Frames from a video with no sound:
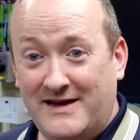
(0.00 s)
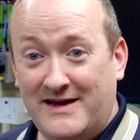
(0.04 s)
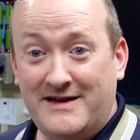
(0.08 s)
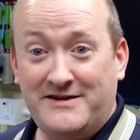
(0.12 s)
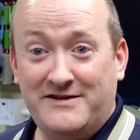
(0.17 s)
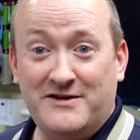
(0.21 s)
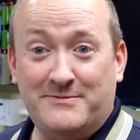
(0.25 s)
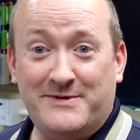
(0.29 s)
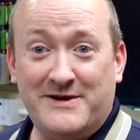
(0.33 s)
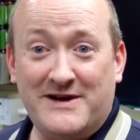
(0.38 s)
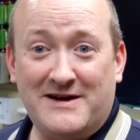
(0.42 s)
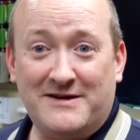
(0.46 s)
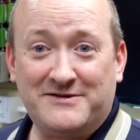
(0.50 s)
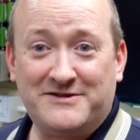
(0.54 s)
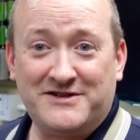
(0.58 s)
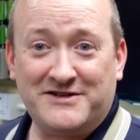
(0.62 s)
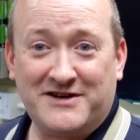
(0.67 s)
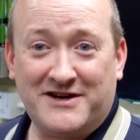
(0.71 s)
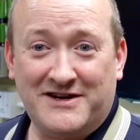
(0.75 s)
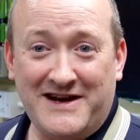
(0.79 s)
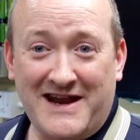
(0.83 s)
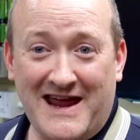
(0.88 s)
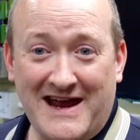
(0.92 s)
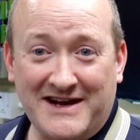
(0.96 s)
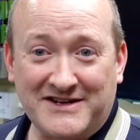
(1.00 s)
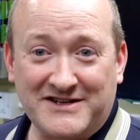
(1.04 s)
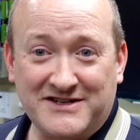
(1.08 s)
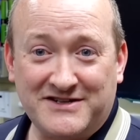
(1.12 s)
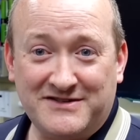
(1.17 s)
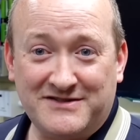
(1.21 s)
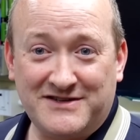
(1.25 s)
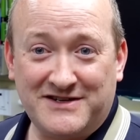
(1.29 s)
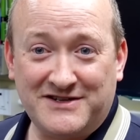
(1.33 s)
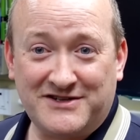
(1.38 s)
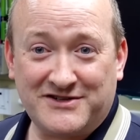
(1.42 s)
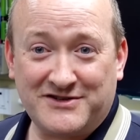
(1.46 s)
Here you'll be able to
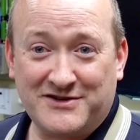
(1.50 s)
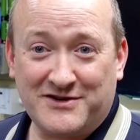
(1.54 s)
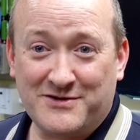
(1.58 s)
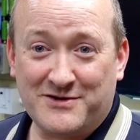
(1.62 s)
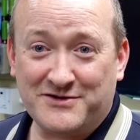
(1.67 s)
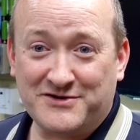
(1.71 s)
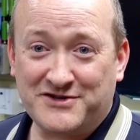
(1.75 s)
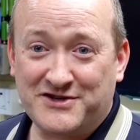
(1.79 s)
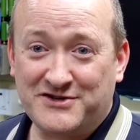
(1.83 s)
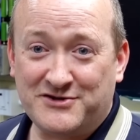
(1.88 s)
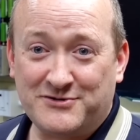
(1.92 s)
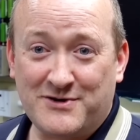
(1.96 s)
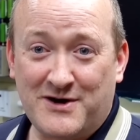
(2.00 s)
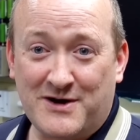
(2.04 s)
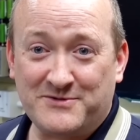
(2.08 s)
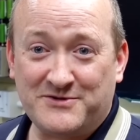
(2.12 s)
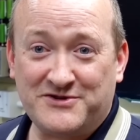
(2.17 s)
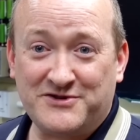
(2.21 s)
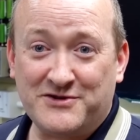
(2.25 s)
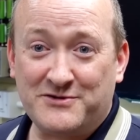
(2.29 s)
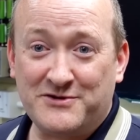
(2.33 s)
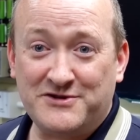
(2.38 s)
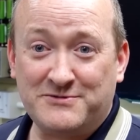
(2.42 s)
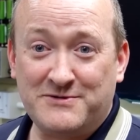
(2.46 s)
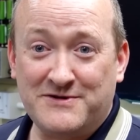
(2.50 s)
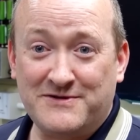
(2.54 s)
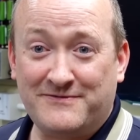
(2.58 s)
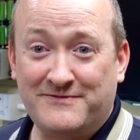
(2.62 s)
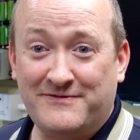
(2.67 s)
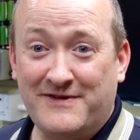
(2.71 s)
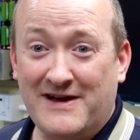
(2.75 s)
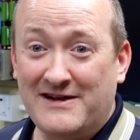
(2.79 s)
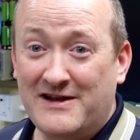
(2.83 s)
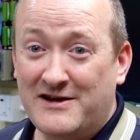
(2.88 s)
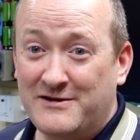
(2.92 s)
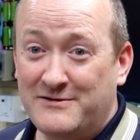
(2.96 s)
connect, discuss and swap stories with
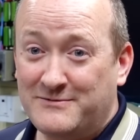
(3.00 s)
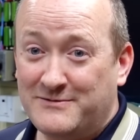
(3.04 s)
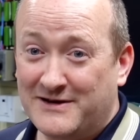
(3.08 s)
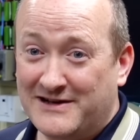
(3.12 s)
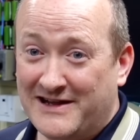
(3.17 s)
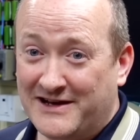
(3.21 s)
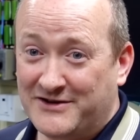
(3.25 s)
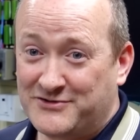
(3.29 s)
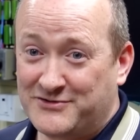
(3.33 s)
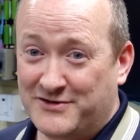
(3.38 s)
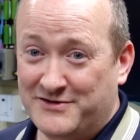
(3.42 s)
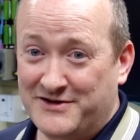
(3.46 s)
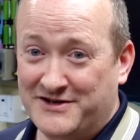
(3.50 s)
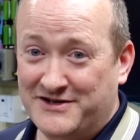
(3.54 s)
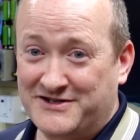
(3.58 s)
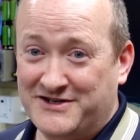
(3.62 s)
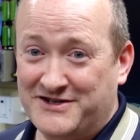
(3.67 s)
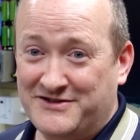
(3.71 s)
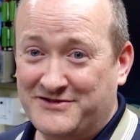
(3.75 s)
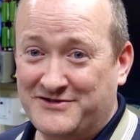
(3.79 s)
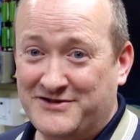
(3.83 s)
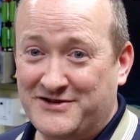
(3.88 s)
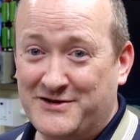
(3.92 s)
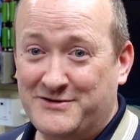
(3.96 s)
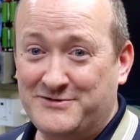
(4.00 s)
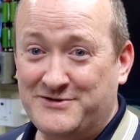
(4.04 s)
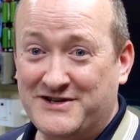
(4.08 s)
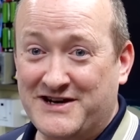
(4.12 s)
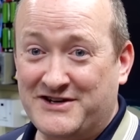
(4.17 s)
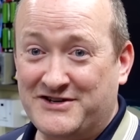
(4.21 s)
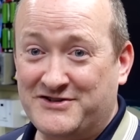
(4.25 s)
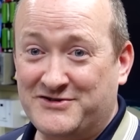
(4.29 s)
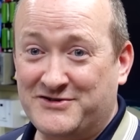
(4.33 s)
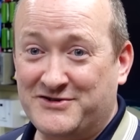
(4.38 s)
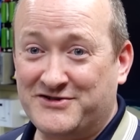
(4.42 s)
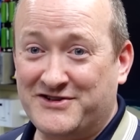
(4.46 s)
fellow electronics
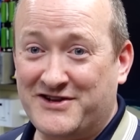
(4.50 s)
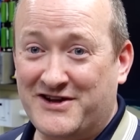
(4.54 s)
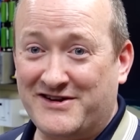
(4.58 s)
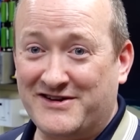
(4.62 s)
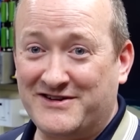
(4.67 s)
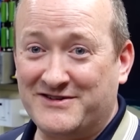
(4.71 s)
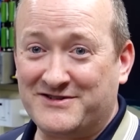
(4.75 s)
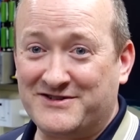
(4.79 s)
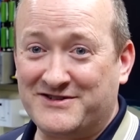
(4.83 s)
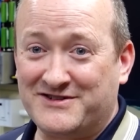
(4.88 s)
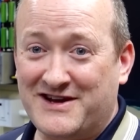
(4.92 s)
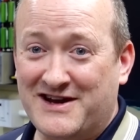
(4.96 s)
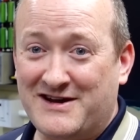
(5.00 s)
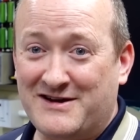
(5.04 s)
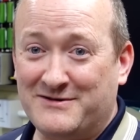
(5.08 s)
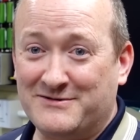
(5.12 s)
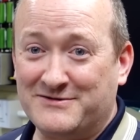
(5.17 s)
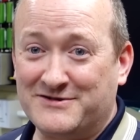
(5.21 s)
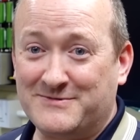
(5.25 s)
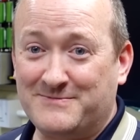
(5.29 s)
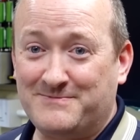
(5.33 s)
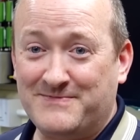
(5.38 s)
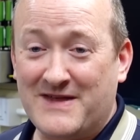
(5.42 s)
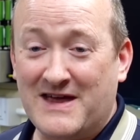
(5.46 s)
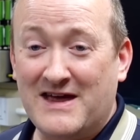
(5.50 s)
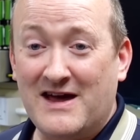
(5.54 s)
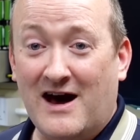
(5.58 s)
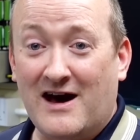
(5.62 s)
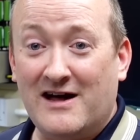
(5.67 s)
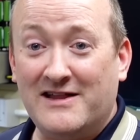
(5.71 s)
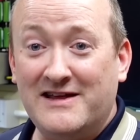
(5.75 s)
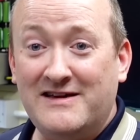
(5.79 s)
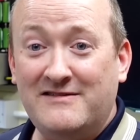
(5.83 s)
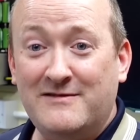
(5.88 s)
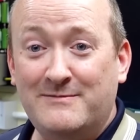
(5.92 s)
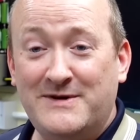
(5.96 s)
enthusiasts just like yourselves.
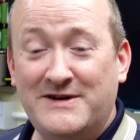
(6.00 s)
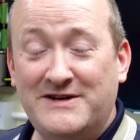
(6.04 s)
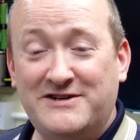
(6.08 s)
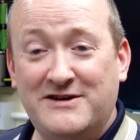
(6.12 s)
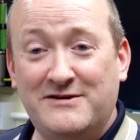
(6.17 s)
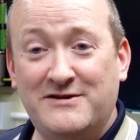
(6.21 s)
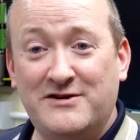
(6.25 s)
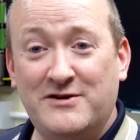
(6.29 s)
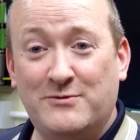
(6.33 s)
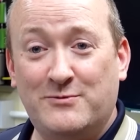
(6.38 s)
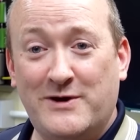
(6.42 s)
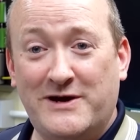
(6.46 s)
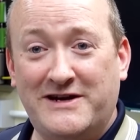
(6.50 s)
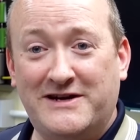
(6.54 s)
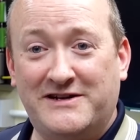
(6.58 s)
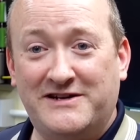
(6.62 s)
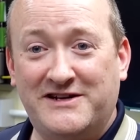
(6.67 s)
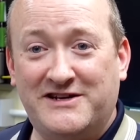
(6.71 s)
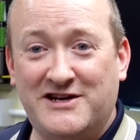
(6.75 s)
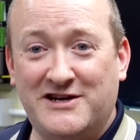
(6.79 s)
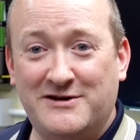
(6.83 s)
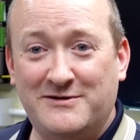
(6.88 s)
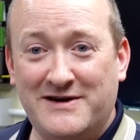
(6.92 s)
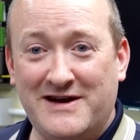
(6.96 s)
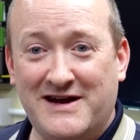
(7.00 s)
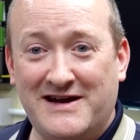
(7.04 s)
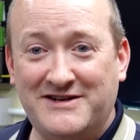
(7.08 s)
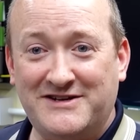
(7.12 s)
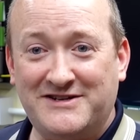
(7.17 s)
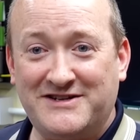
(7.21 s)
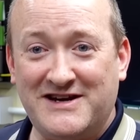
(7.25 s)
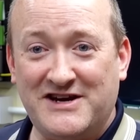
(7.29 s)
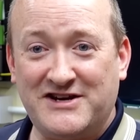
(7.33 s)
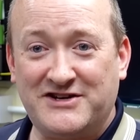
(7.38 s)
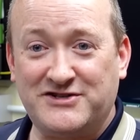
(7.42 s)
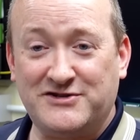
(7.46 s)
I'll even be doing a weekly Q&A
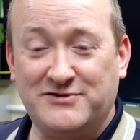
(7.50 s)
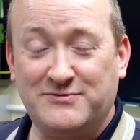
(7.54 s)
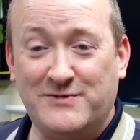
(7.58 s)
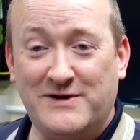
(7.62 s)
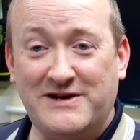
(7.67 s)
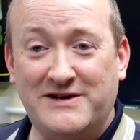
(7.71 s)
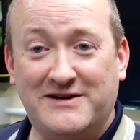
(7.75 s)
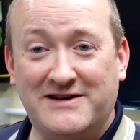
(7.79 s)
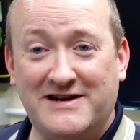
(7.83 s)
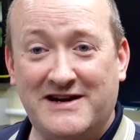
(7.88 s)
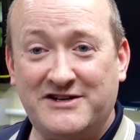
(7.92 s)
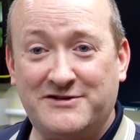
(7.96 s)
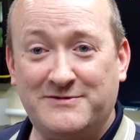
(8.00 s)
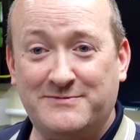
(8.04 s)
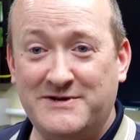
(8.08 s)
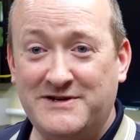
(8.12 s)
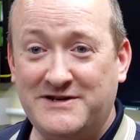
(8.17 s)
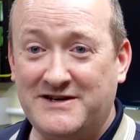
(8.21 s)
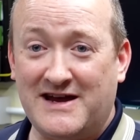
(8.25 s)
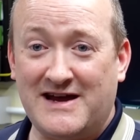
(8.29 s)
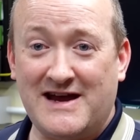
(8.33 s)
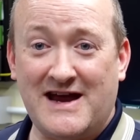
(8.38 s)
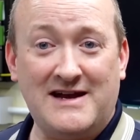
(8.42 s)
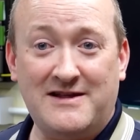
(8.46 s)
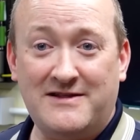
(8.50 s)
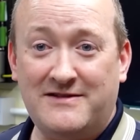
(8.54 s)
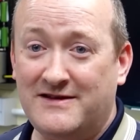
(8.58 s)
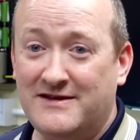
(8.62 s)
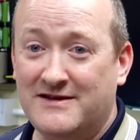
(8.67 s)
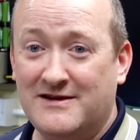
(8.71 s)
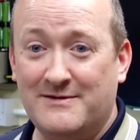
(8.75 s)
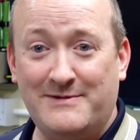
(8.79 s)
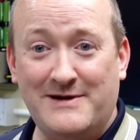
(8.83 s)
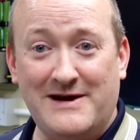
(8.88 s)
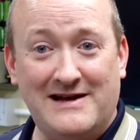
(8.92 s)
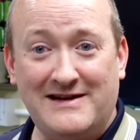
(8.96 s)
session where you can ask me
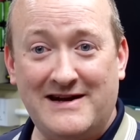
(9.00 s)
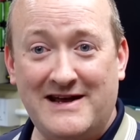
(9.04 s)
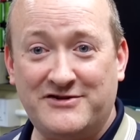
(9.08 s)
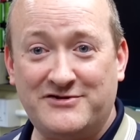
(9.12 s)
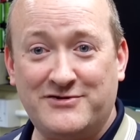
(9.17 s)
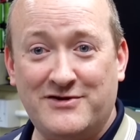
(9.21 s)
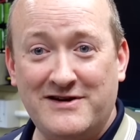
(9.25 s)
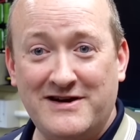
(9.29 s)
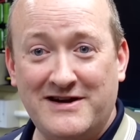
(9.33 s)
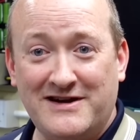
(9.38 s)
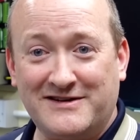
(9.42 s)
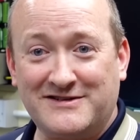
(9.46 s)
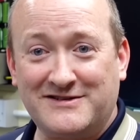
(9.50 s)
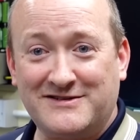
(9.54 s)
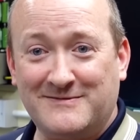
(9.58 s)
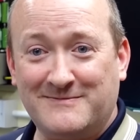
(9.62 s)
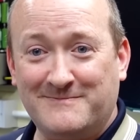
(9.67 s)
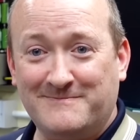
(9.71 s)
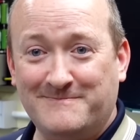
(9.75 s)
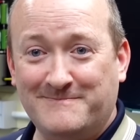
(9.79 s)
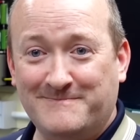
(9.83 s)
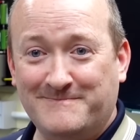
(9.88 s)
anything about electronics.